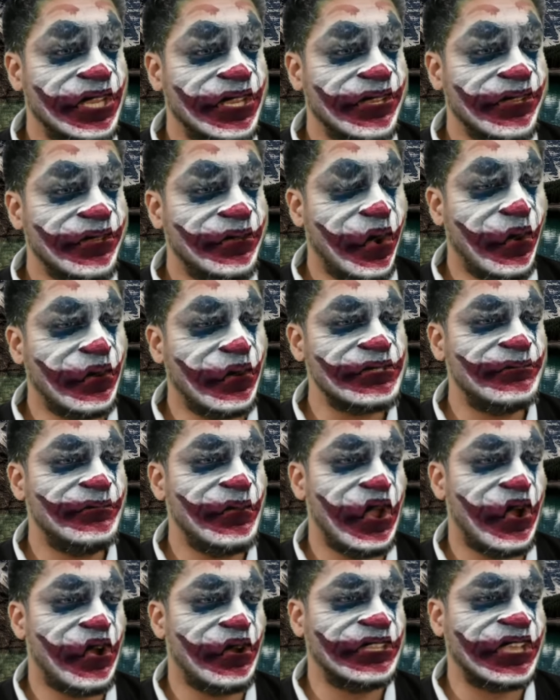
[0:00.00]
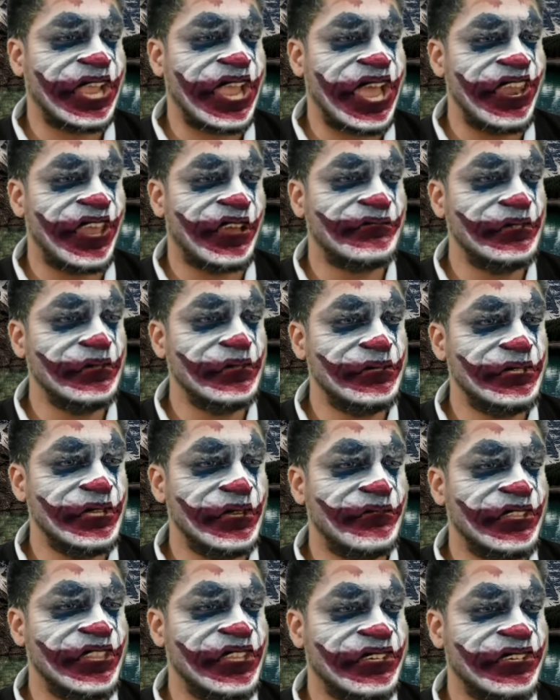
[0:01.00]
goes beyond the Call of Duty
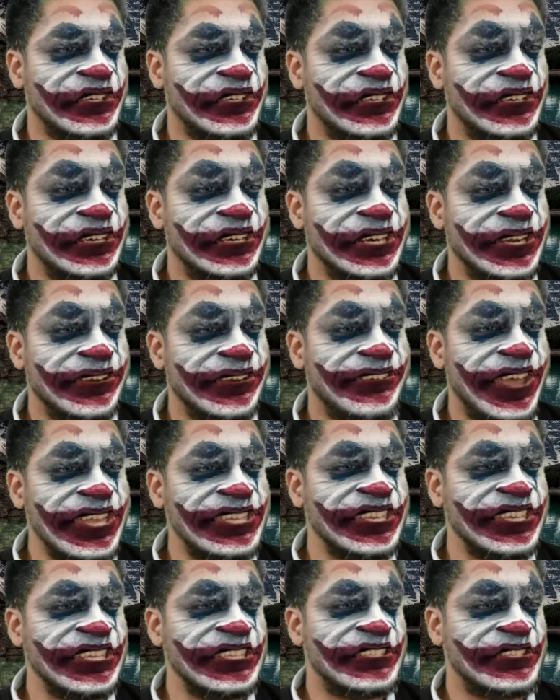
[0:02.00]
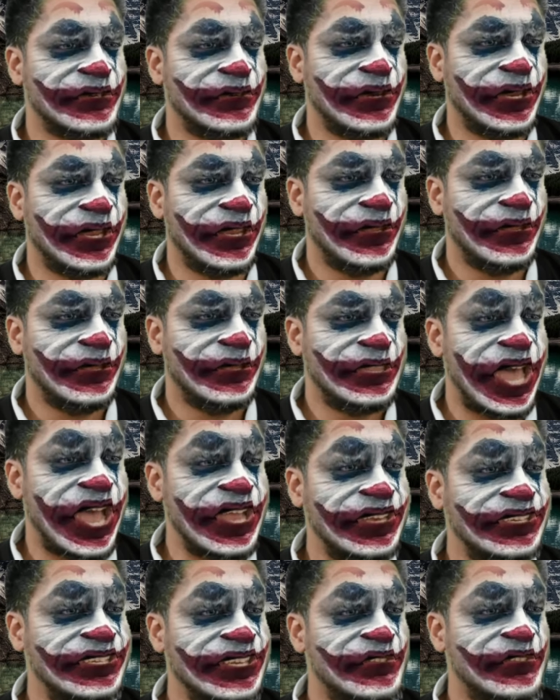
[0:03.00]
with a riveting story
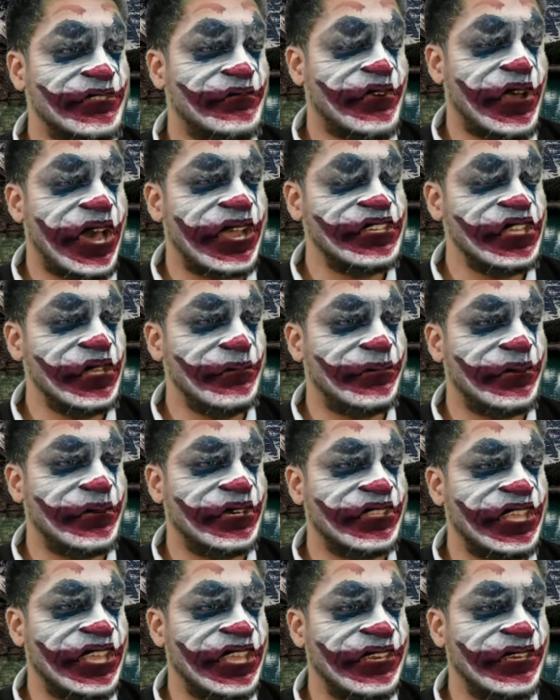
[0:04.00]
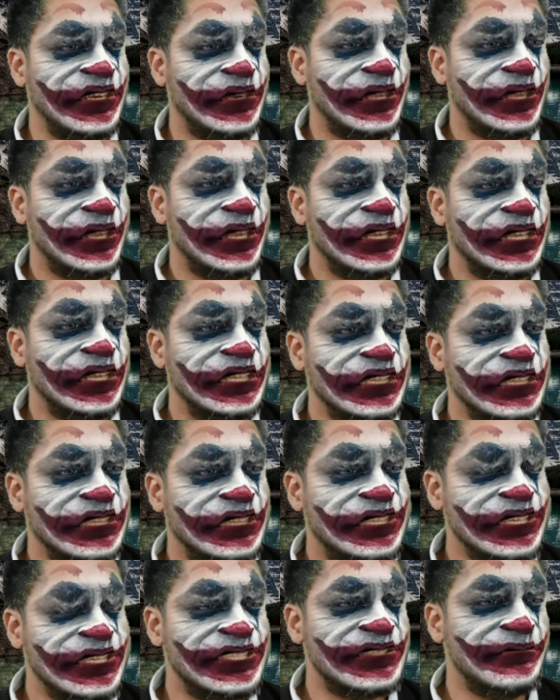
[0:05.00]
that digs far deeper than
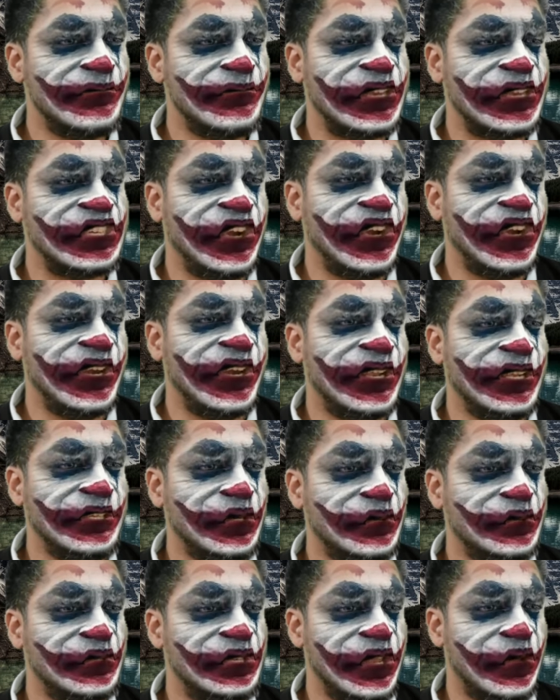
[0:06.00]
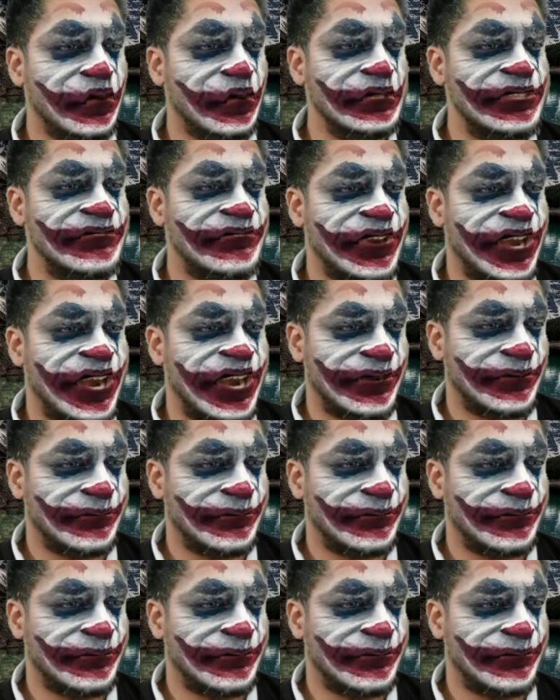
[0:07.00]
this material usually goes far.